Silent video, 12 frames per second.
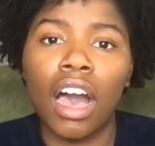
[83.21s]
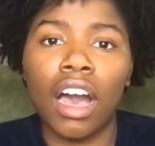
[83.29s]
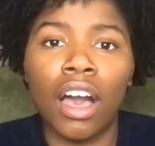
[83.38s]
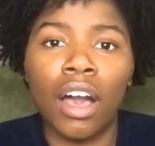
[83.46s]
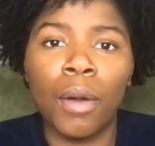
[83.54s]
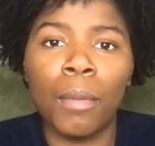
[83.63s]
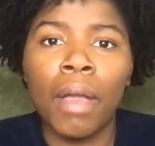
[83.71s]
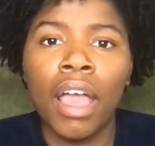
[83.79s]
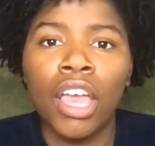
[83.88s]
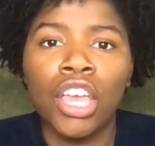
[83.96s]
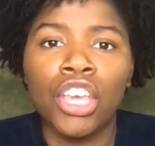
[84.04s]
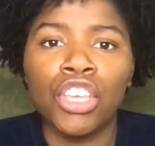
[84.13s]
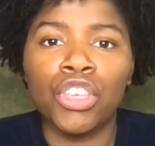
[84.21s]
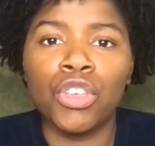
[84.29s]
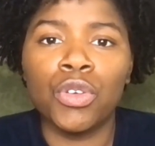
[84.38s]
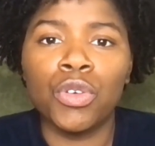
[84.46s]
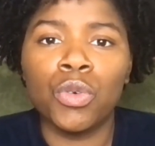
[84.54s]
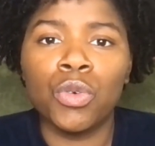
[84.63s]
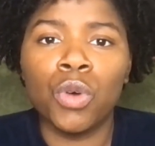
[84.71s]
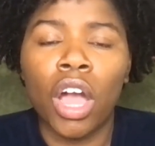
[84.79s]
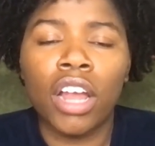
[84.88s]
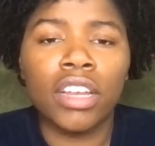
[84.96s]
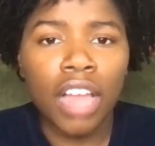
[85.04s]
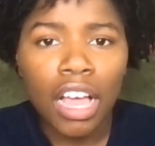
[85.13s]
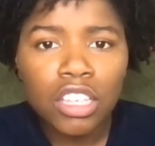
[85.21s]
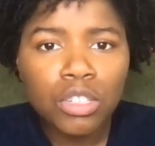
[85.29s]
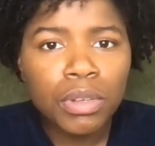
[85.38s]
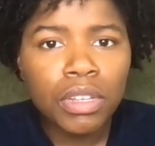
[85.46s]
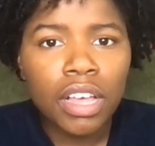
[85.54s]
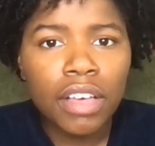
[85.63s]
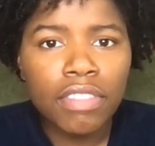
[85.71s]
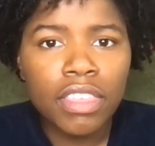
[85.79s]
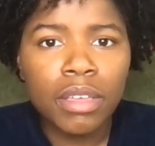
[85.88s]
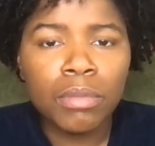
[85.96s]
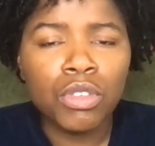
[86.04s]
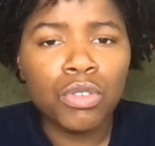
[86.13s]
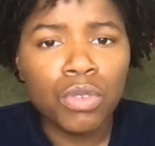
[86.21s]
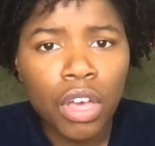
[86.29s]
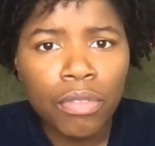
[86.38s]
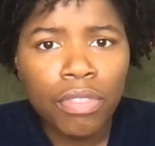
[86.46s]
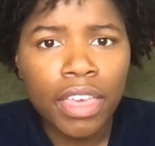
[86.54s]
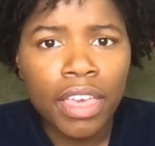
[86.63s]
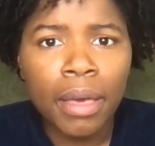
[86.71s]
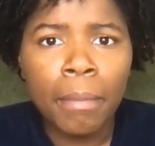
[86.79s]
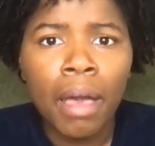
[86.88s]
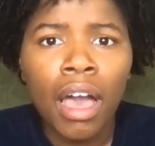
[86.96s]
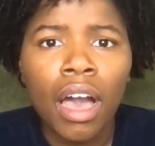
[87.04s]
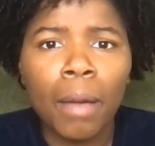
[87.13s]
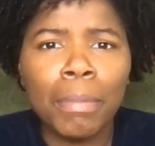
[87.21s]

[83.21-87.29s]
Um, you are knowledgeable of them, you know them,